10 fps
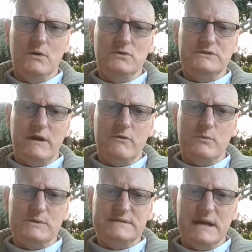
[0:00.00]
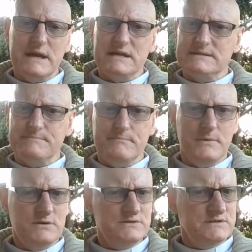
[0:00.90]
Sharon was saying, as
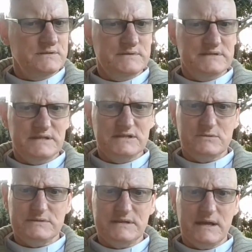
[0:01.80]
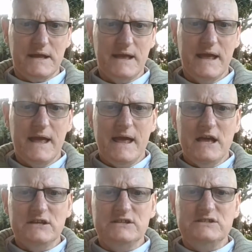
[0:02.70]
most of the mystics will say,
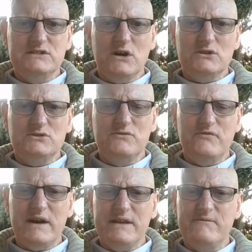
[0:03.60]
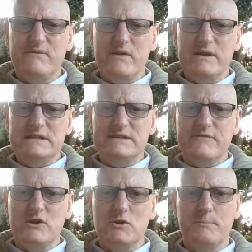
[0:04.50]
she started to find it very
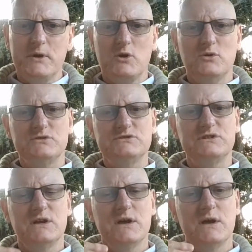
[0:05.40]
difficult because